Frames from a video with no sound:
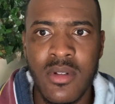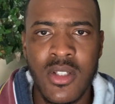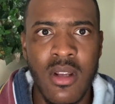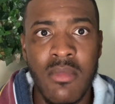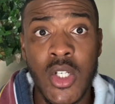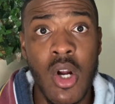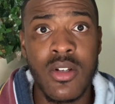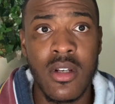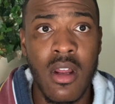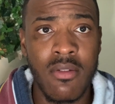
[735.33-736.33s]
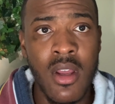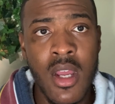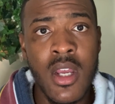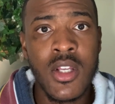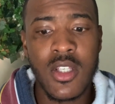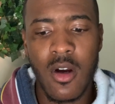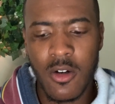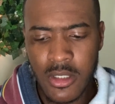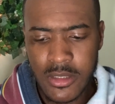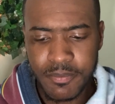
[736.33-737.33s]
not charging enough.
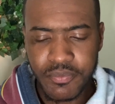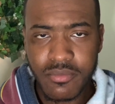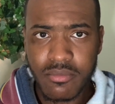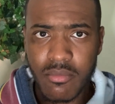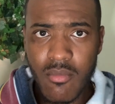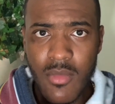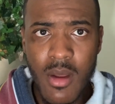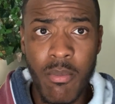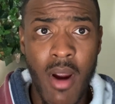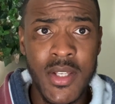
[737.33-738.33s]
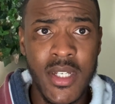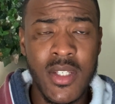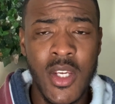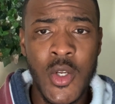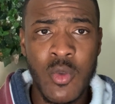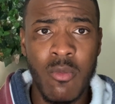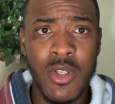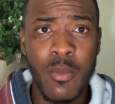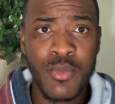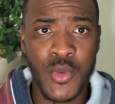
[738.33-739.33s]
So pricing is a huge one. When
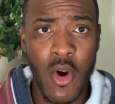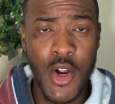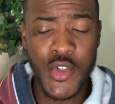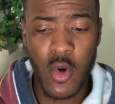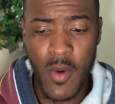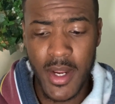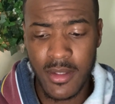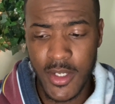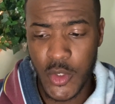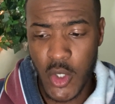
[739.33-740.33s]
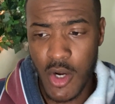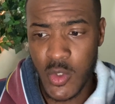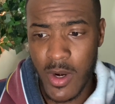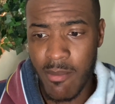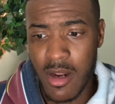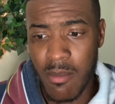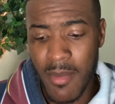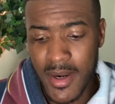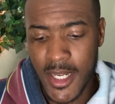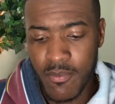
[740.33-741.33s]
you charge correctly and you charge the right amount of
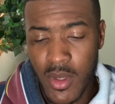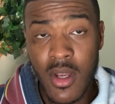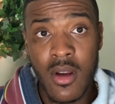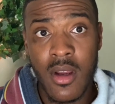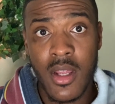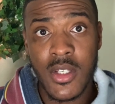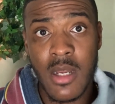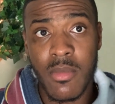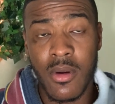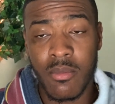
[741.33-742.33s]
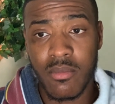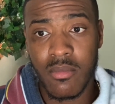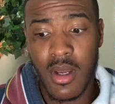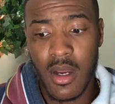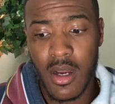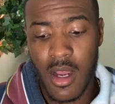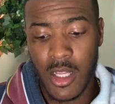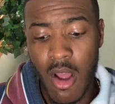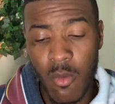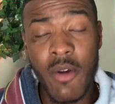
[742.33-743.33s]
money,
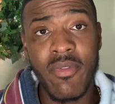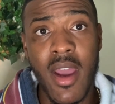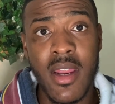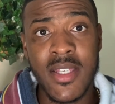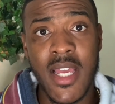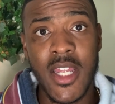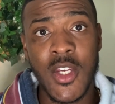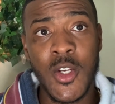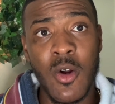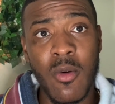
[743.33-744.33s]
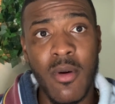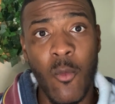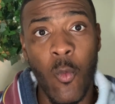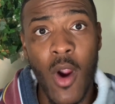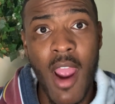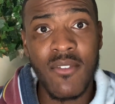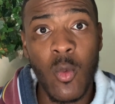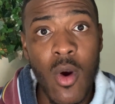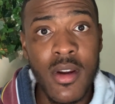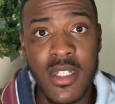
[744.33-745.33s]
along with that is that you don't have to
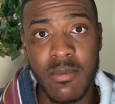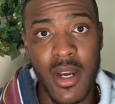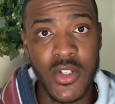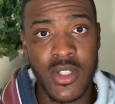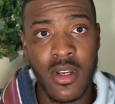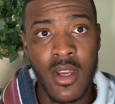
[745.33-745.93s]
work as much.